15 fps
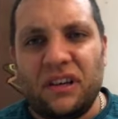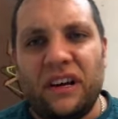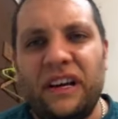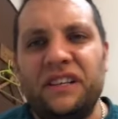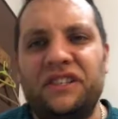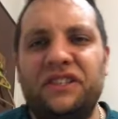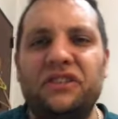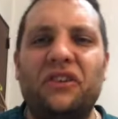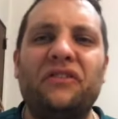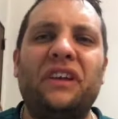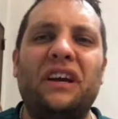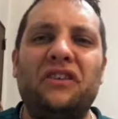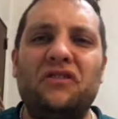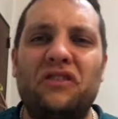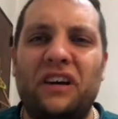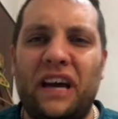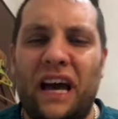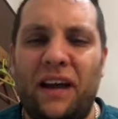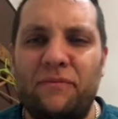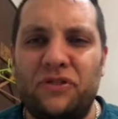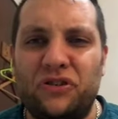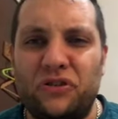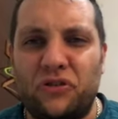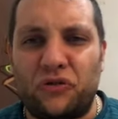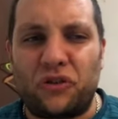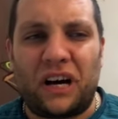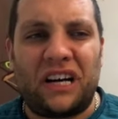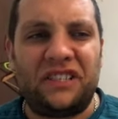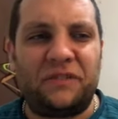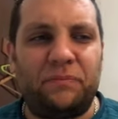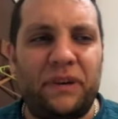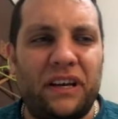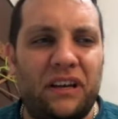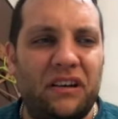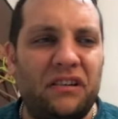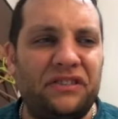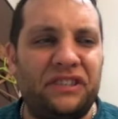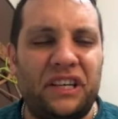It's not that you came to Christ because